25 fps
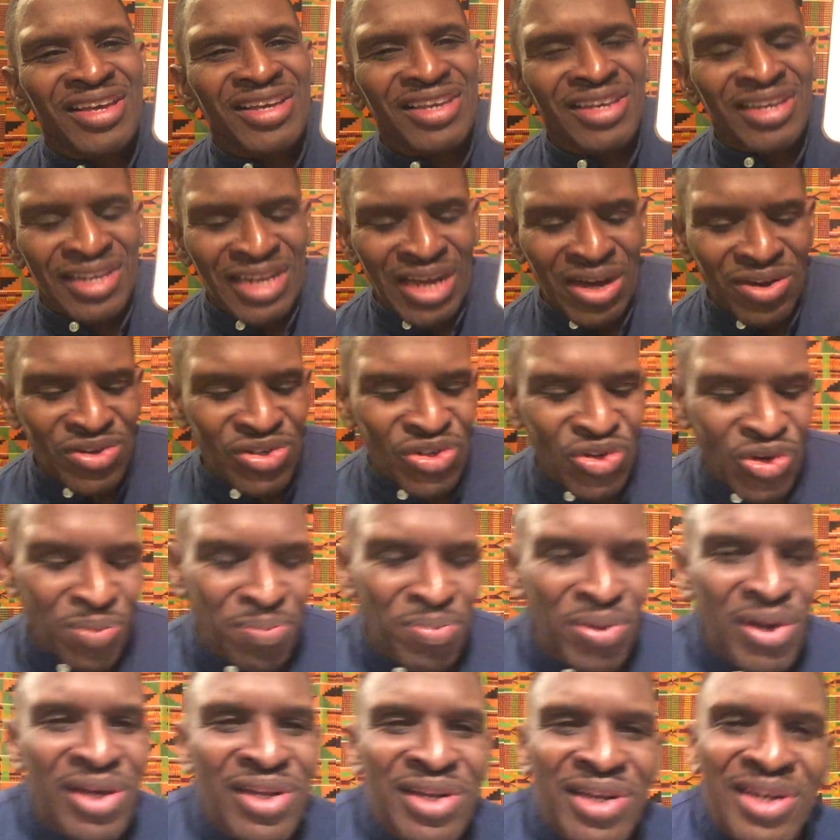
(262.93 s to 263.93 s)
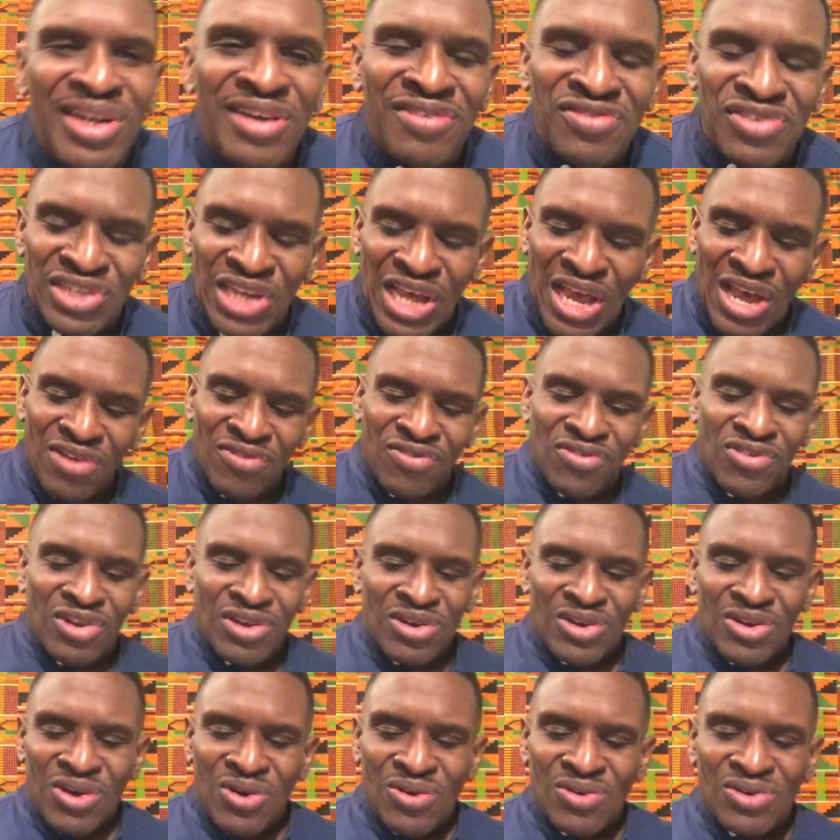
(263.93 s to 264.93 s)
Get out your booklet of staff
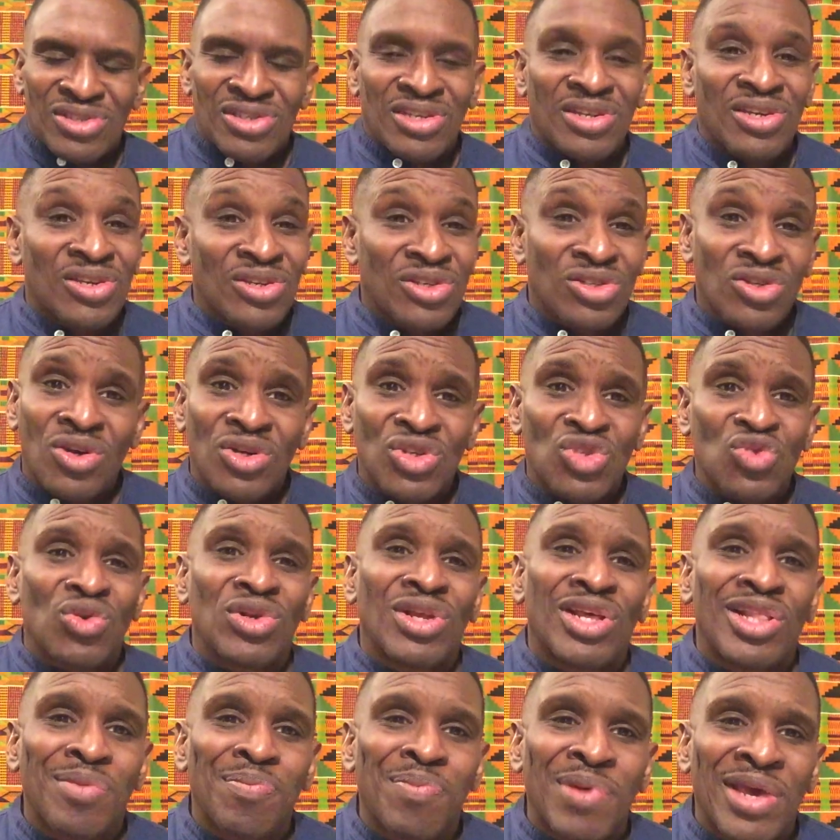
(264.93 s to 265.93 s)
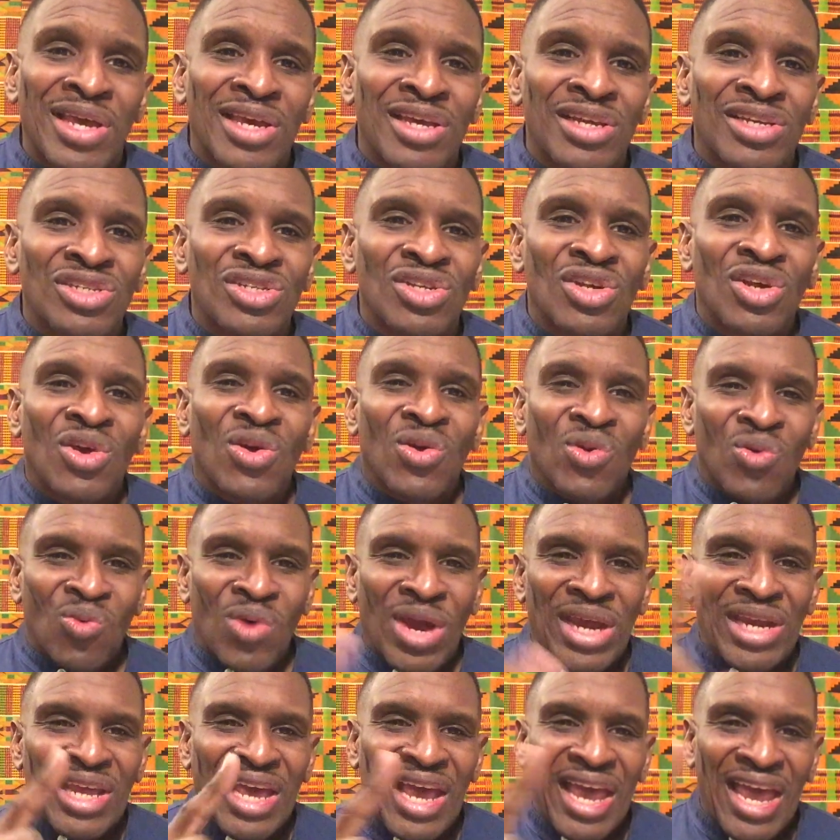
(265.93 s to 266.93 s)
notes, turn to another page,
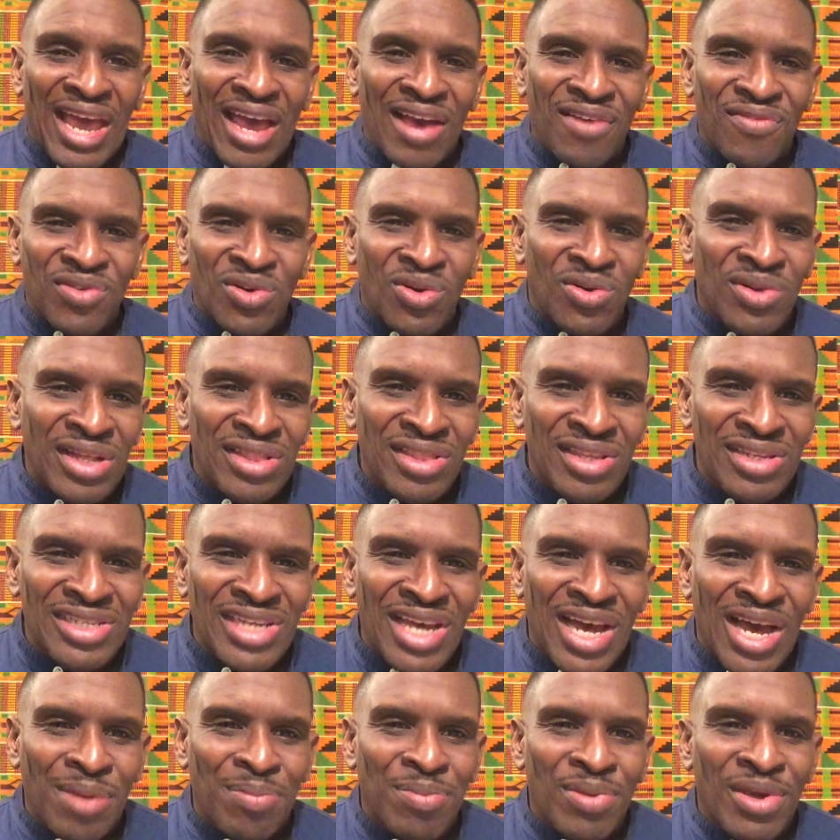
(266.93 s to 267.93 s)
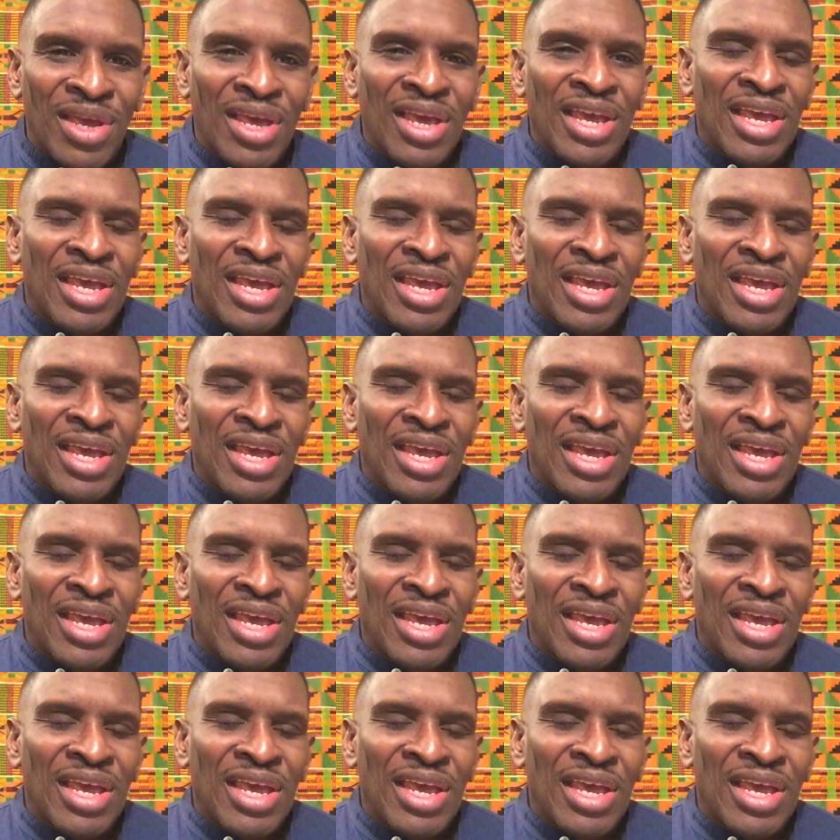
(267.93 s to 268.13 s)
write half note at the top,